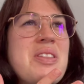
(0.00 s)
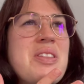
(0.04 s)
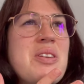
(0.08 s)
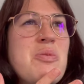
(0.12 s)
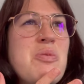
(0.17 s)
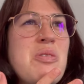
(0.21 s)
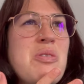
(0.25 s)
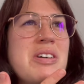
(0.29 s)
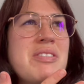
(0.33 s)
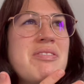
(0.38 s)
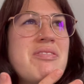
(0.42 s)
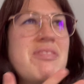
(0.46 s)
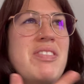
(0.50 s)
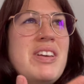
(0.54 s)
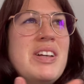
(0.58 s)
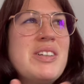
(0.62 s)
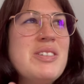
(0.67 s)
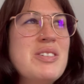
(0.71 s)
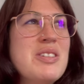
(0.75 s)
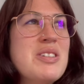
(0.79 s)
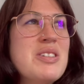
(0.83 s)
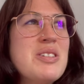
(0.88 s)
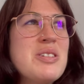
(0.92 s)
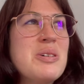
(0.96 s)
what
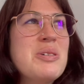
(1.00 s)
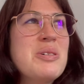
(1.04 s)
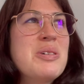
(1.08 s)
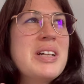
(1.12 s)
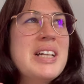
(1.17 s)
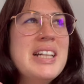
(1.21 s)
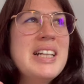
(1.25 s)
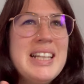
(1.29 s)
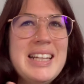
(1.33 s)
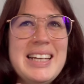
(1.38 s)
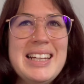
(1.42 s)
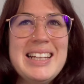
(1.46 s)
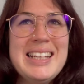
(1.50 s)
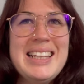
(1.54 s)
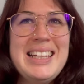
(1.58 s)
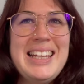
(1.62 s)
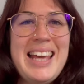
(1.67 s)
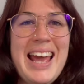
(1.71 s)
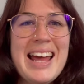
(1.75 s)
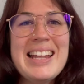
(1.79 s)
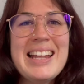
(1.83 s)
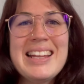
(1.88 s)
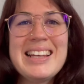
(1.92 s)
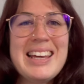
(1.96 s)
feels so clearly
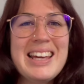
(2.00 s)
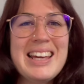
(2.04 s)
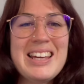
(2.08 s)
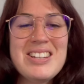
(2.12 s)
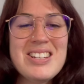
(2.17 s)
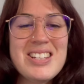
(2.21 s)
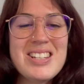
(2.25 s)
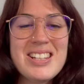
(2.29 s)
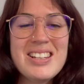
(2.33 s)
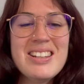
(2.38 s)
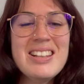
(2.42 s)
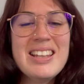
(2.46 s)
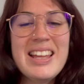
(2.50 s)
Alagasia.